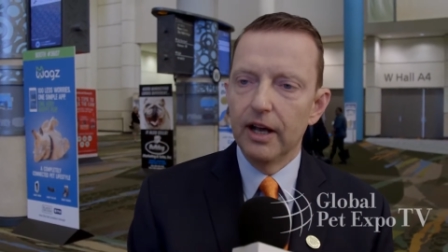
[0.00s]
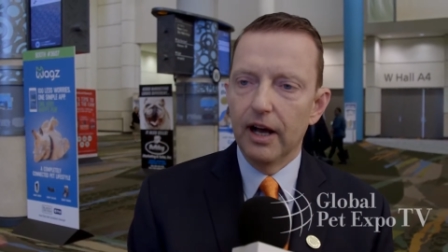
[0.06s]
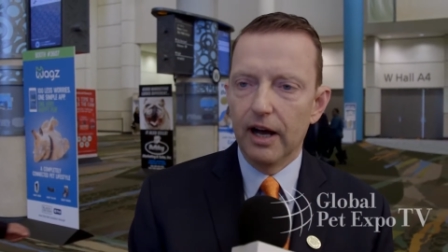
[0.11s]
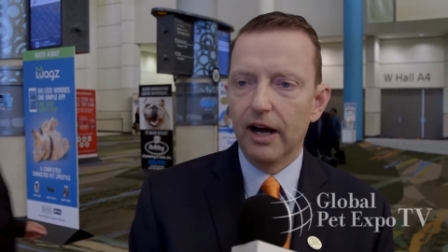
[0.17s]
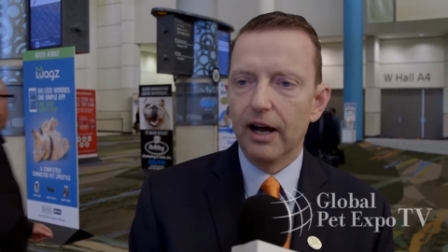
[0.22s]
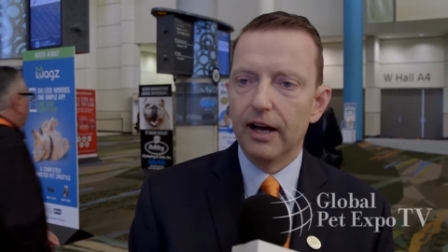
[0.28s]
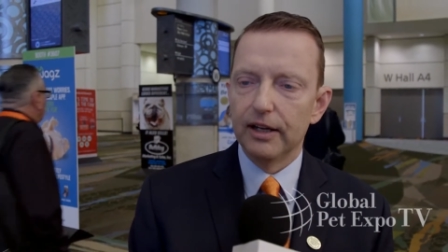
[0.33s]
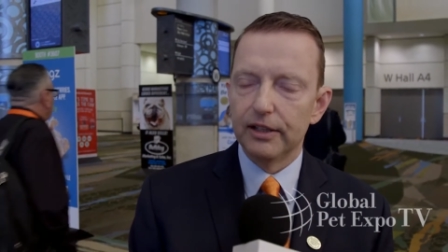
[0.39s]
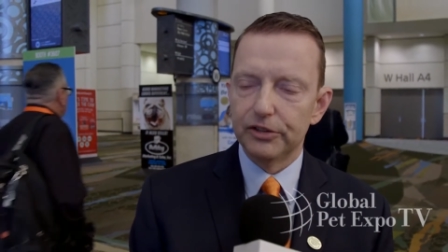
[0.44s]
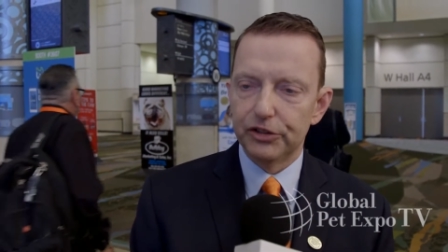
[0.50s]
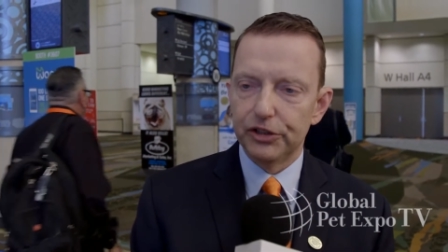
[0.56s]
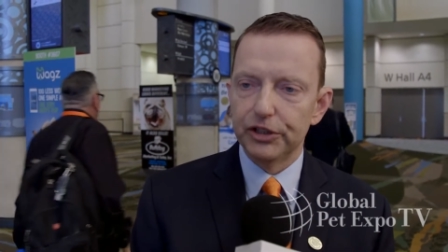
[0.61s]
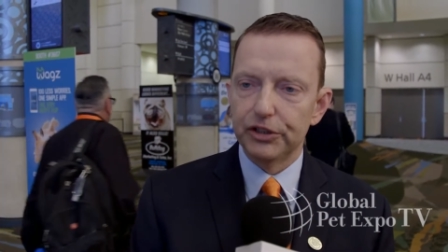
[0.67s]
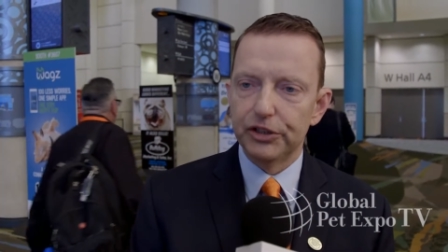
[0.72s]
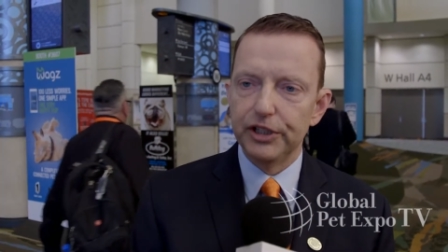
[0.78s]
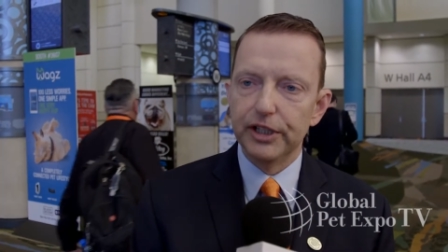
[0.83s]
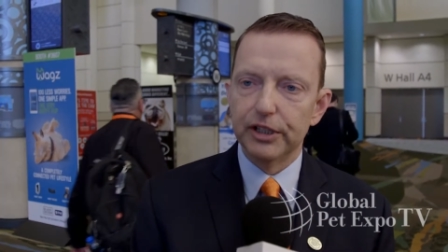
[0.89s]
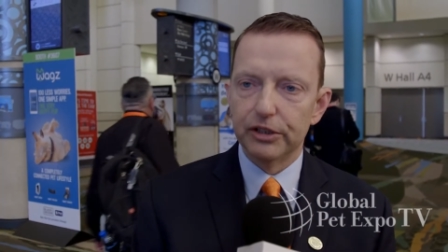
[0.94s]

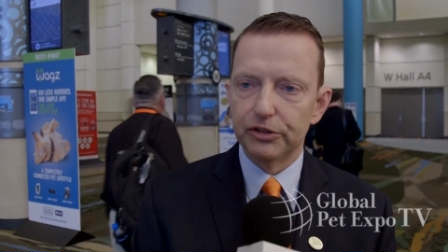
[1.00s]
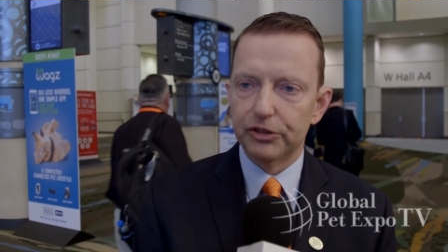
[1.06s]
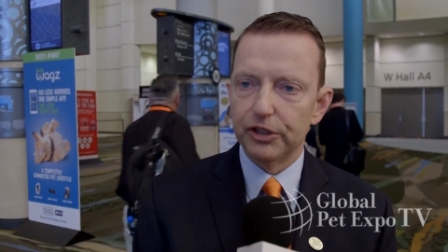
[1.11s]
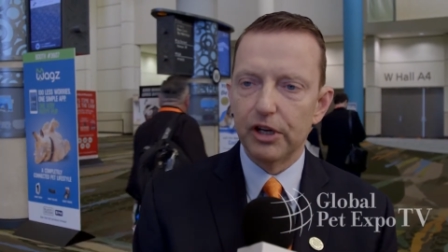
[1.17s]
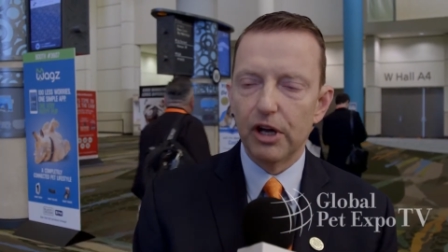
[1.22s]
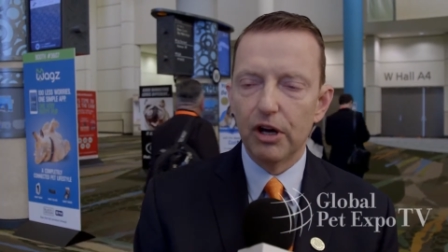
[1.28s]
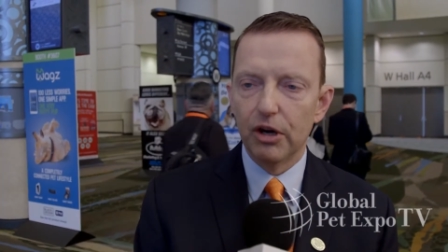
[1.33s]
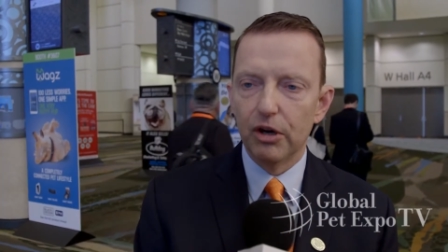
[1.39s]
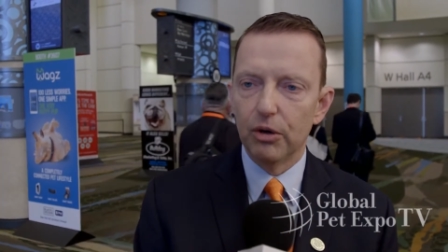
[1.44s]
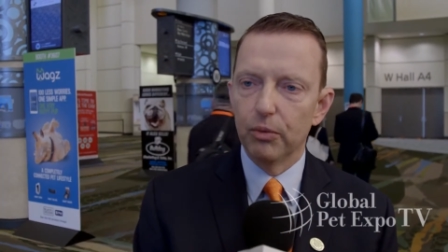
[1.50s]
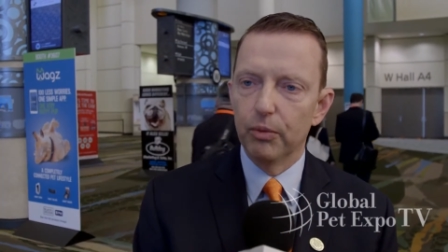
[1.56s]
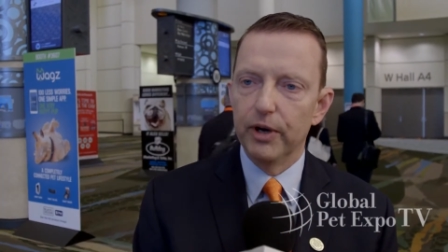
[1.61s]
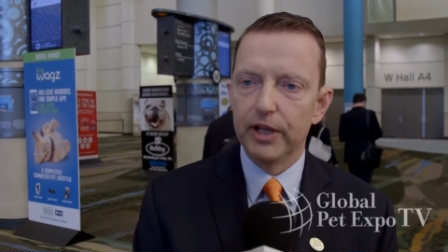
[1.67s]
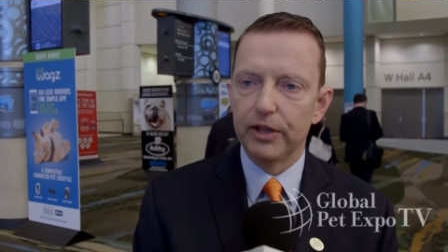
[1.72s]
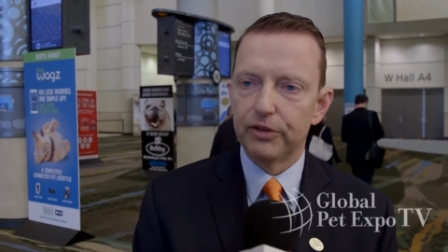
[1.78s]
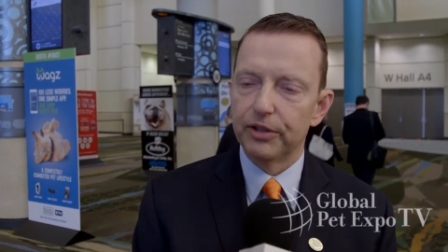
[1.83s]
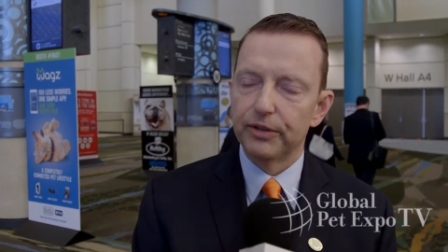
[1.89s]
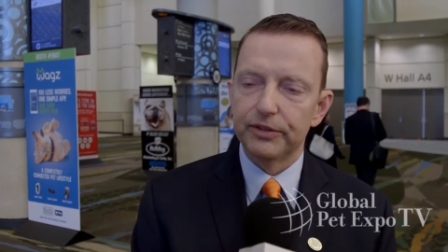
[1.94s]
60 years ago
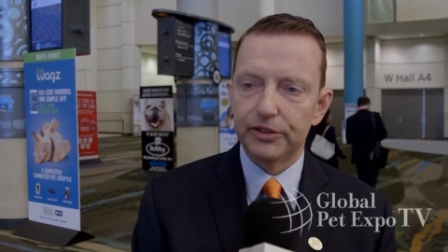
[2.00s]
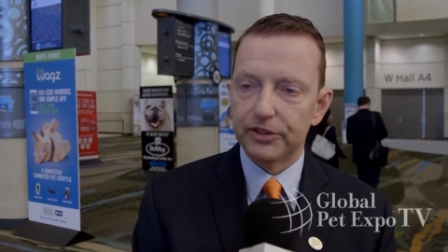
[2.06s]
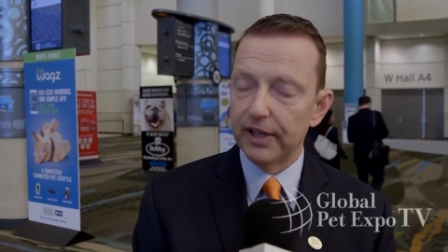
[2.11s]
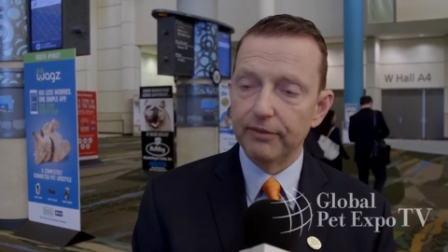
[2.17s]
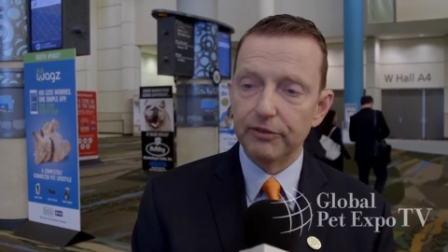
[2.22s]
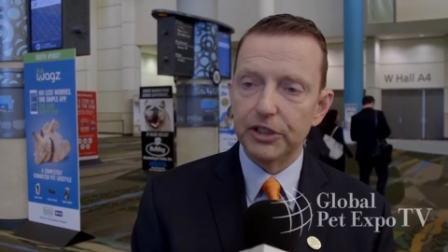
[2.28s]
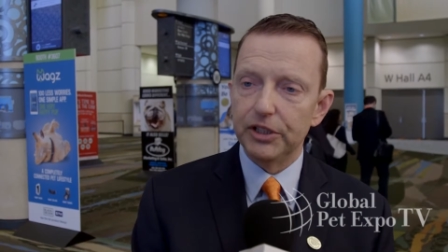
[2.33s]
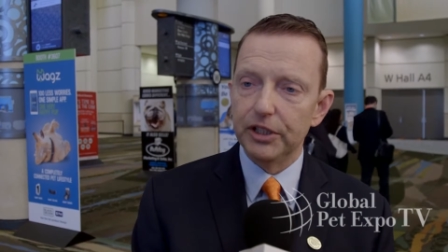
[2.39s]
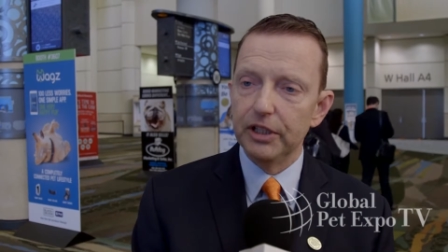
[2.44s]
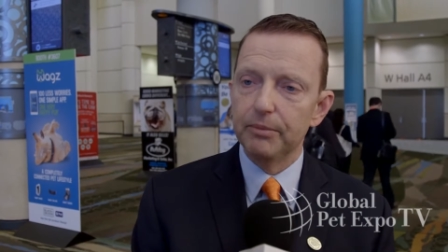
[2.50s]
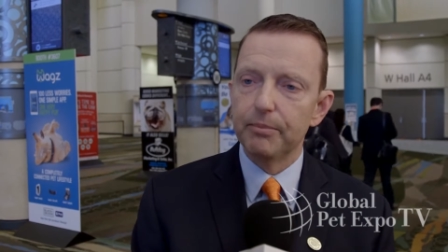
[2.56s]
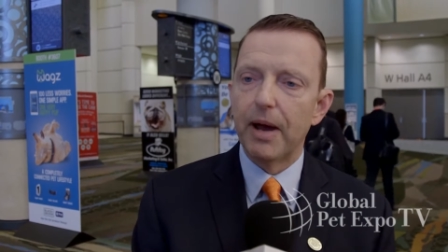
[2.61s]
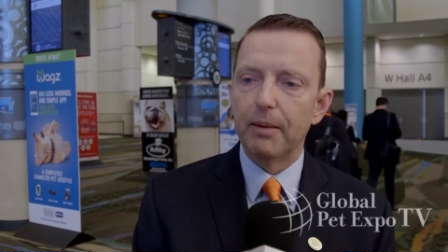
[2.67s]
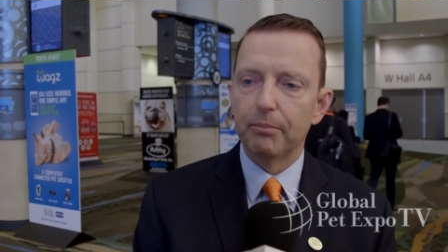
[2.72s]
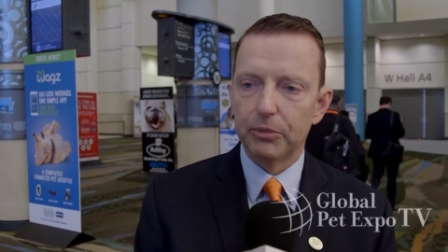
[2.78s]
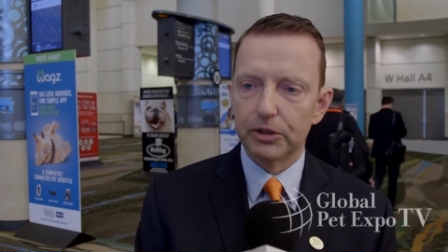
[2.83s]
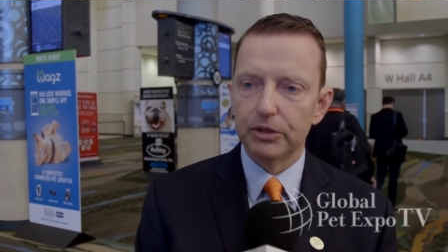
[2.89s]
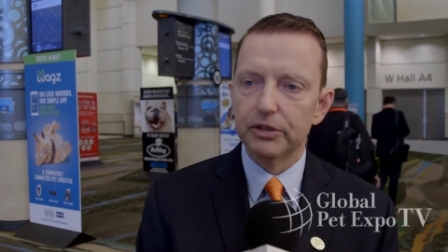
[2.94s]
with 17
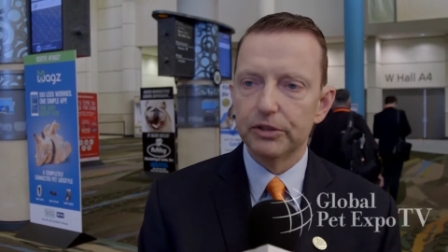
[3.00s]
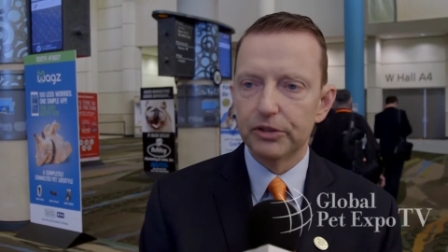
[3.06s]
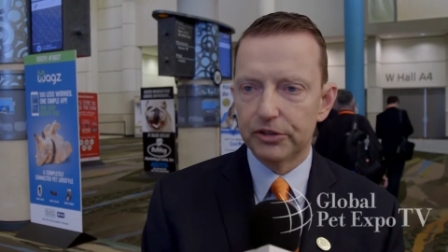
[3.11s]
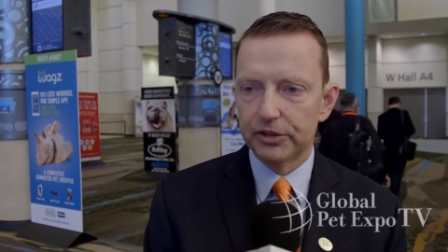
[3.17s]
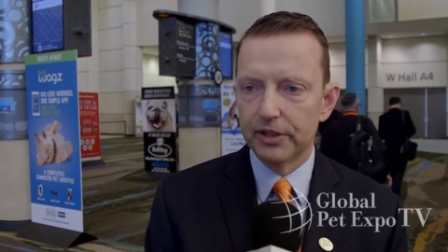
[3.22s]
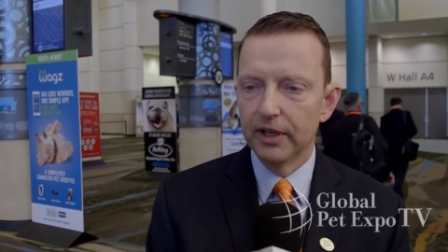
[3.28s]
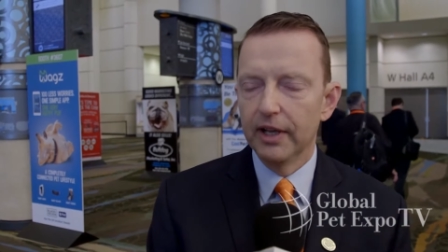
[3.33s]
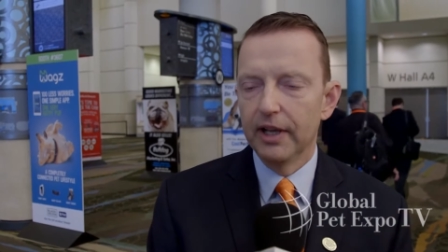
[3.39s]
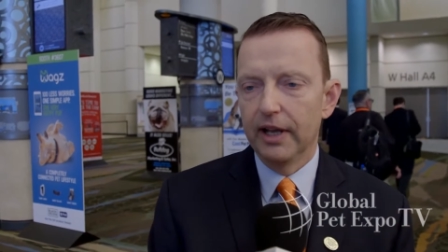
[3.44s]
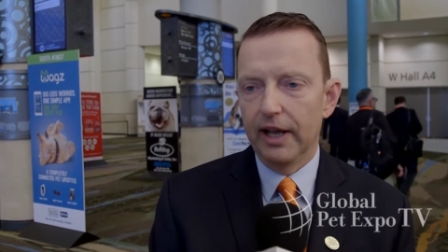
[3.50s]
members